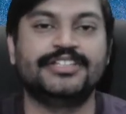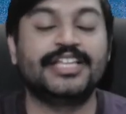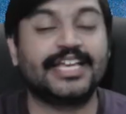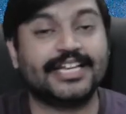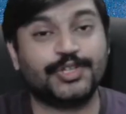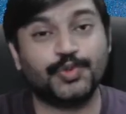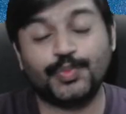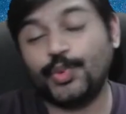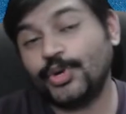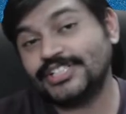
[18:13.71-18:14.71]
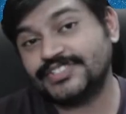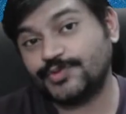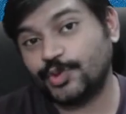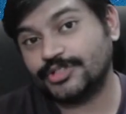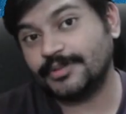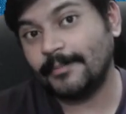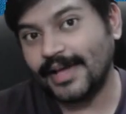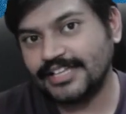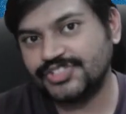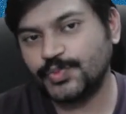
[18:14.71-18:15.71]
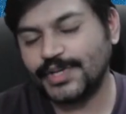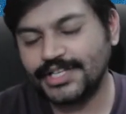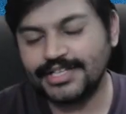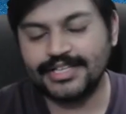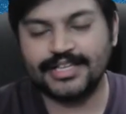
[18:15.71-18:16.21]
They get 2 points for the match win.